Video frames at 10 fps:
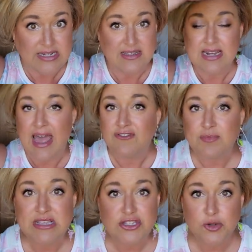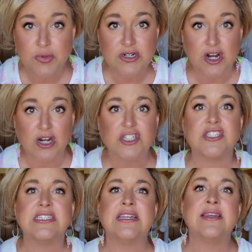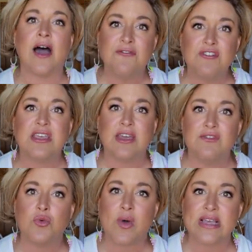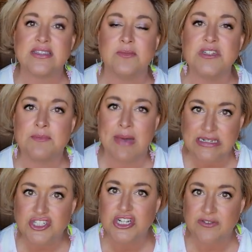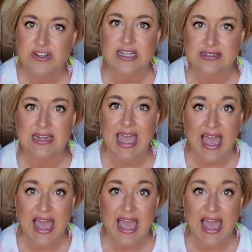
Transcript: It doesn't have to be super dark, just enough to give the wig some dimension if it doesn't